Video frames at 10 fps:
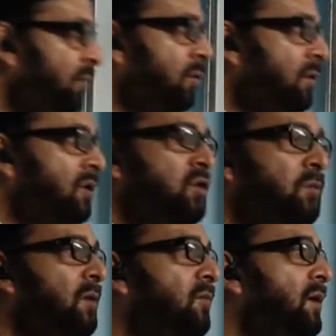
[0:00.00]
for
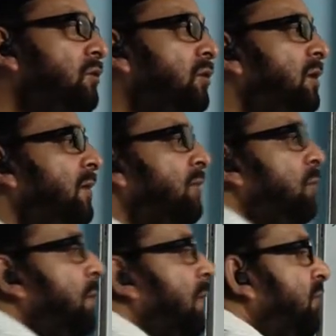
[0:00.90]
consuming 1 unit we have
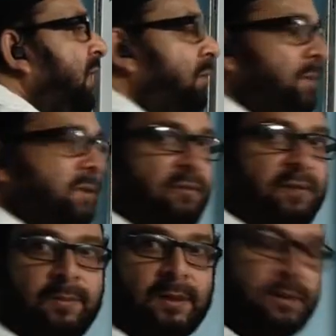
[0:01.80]
to pay 5 rupees
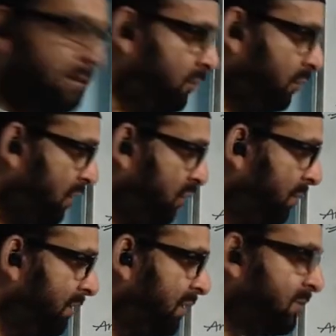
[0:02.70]
50 paisa. For
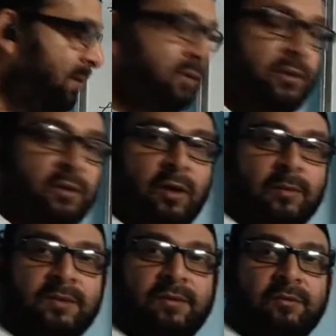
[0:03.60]
consuming this much unit,
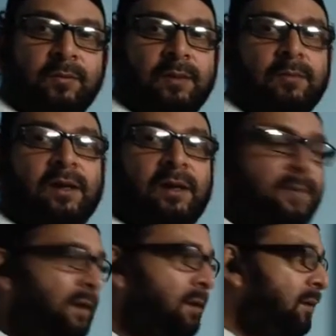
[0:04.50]
how much we have to pay?
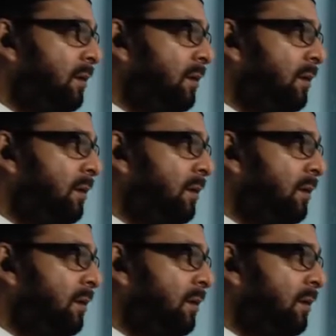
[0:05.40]
Multiply.